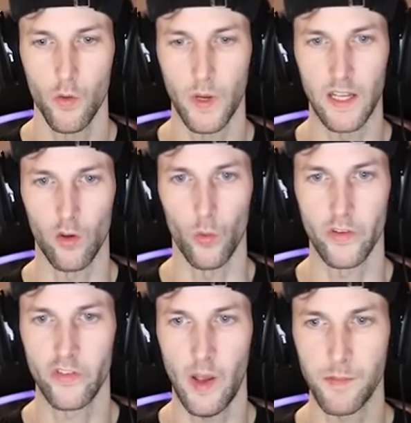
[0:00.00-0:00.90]
We got the
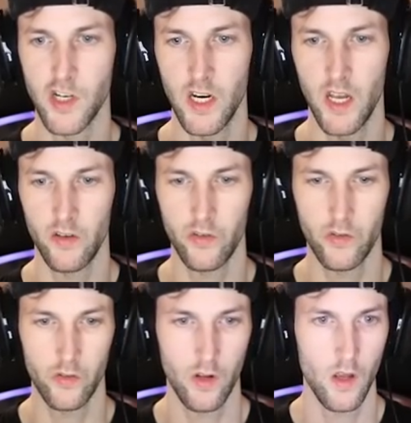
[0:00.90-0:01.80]

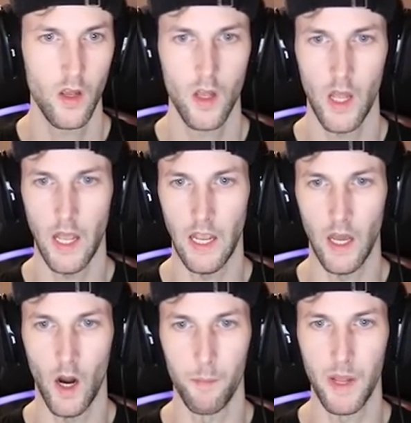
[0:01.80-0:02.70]
receptionist
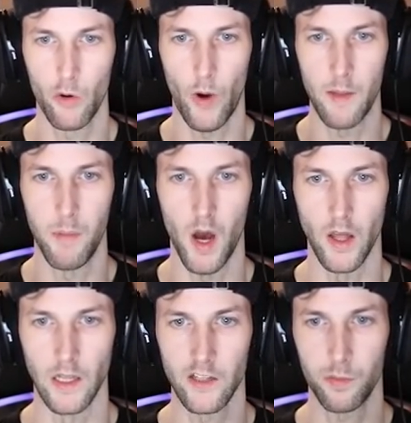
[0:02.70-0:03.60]
and a big red
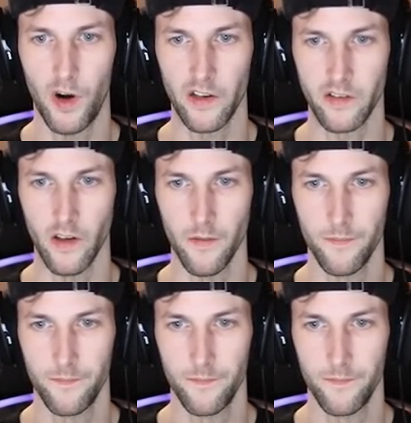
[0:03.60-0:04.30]
button. Let's press it.